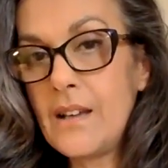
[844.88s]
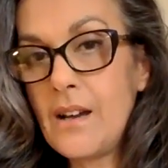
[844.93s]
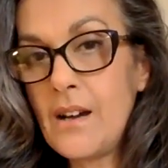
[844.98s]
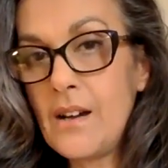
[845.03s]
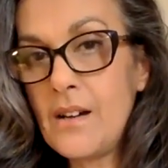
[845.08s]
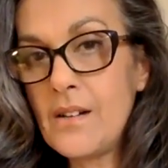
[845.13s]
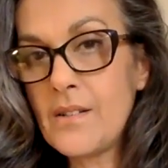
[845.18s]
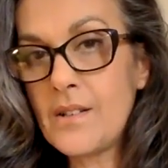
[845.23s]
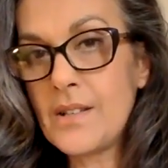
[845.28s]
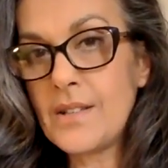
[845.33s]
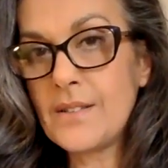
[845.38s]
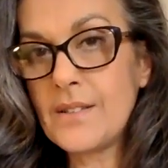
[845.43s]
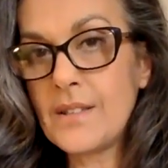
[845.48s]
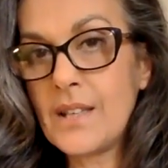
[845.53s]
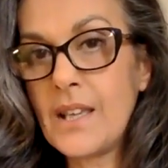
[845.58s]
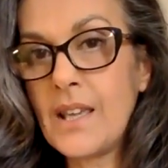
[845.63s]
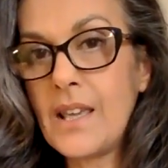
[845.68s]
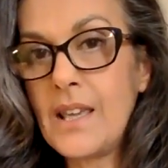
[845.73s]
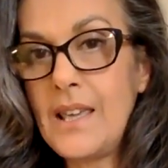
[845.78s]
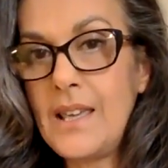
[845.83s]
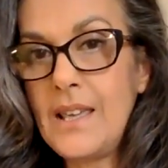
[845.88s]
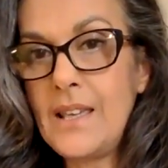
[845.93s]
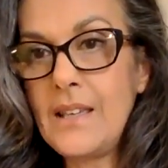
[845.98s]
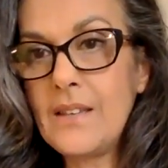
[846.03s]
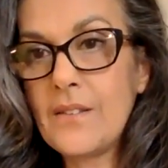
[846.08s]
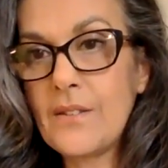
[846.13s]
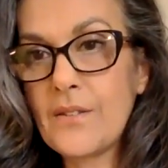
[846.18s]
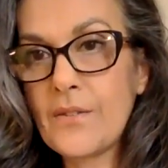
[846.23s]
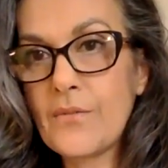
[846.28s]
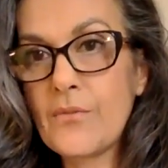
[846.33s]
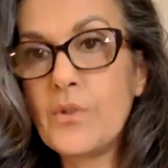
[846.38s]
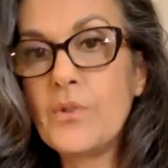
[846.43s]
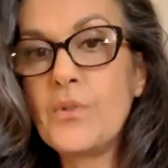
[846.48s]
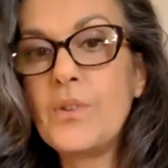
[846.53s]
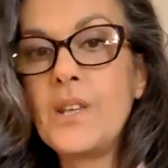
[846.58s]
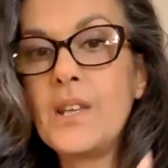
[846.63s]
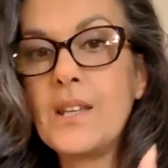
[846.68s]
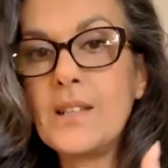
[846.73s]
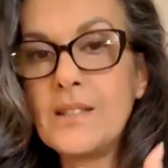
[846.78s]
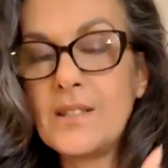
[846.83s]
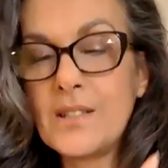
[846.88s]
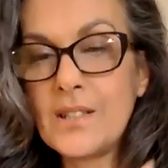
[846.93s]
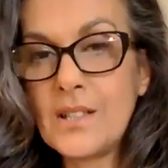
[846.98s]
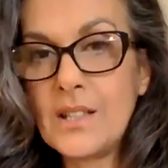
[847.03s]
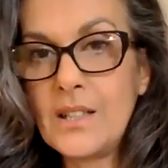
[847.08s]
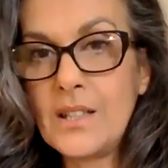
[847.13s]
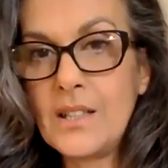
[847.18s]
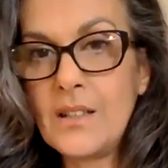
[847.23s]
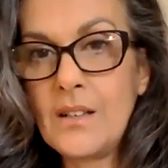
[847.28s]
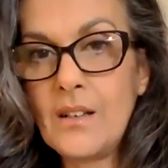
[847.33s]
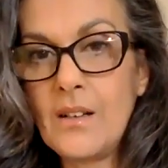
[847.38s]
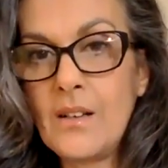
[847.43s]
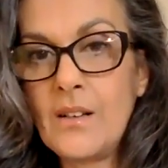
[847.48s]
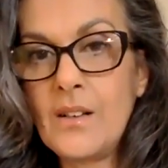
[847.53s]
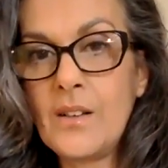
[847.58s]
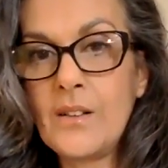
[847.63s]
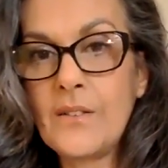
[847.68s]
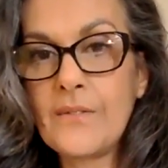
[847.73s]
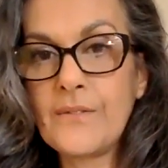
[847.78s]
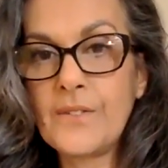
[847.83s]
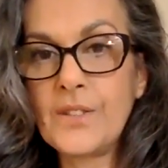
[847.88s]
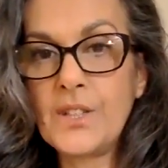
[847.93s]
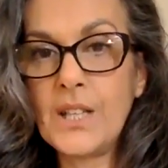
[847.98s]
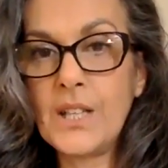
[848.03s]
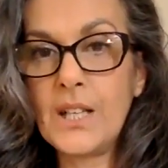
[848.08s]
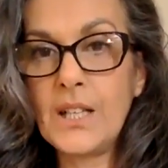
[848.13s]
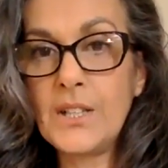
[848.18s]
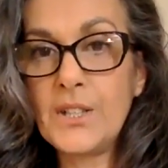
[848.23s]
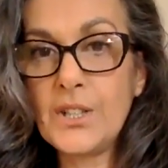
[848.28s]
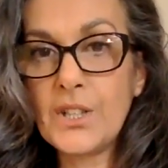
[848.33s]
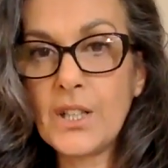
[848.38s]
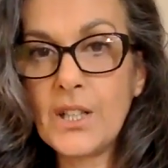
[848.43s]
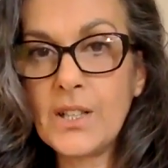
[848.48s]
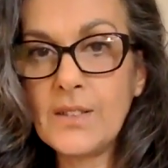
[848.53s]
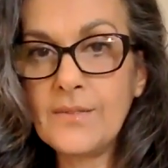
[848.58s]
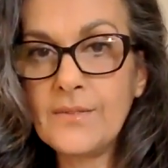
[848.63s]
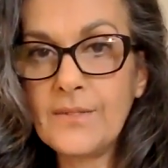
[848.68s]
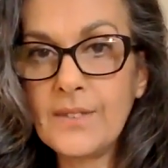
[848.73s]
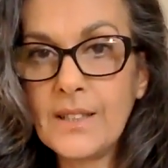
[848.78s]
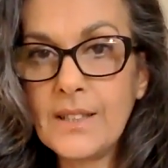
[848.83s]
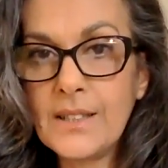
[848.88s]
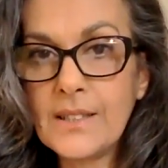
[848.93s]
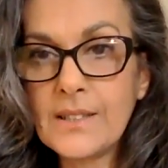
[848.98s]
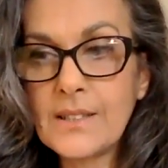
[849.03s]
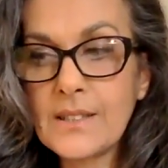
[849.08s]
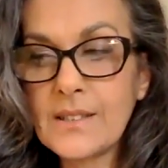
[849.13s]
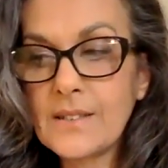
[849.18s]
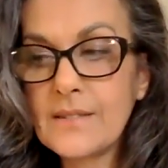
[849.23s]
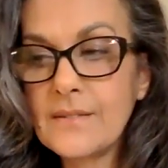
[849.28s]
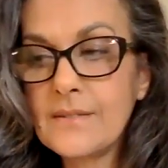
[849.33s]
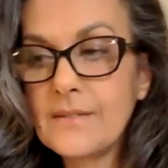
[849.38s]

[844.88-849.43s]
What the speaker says: harnessing it through the energy of challenge and conflict.